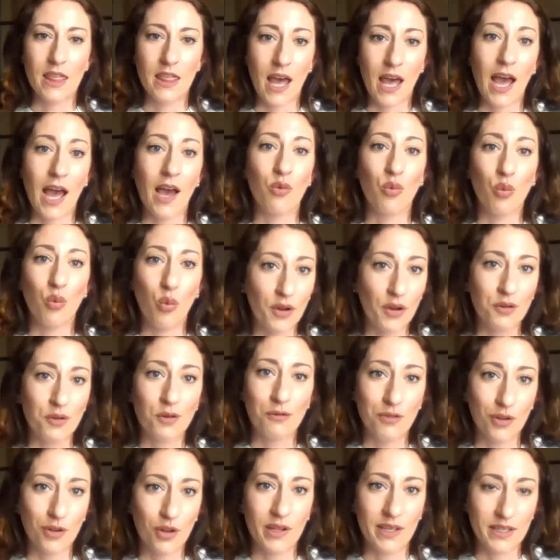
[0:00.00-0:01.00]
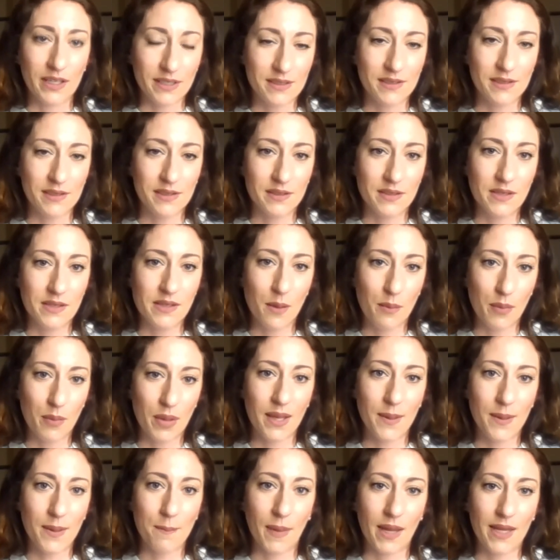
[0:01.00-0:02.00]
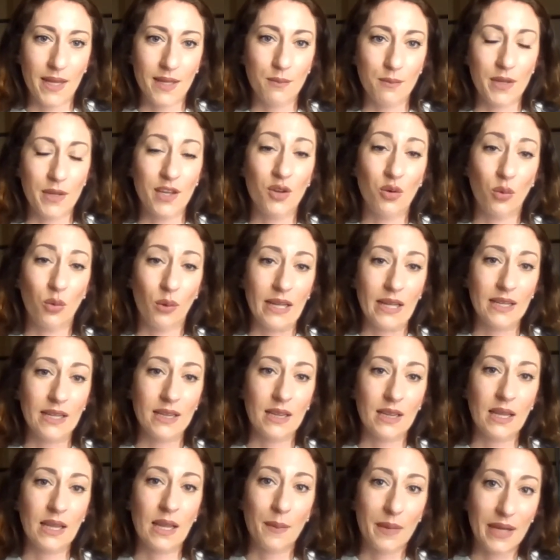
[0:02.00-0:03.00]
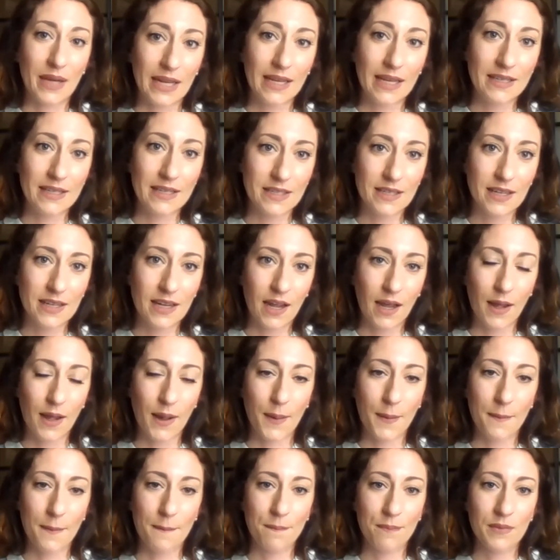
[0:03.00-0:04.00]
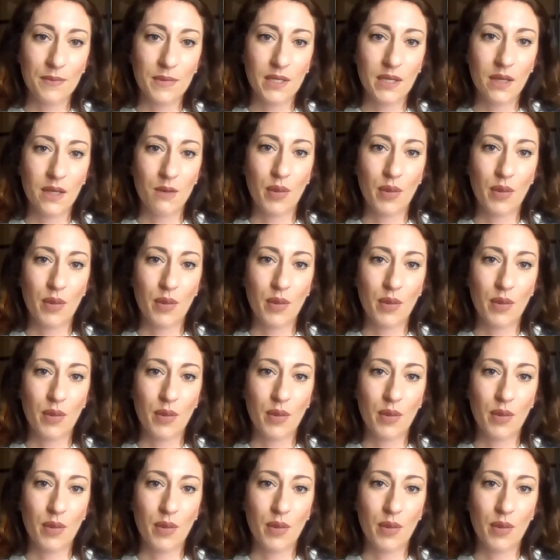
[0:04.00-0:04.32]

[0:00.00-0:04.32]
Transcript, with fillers: that wonderful exhibit might be quite limited um,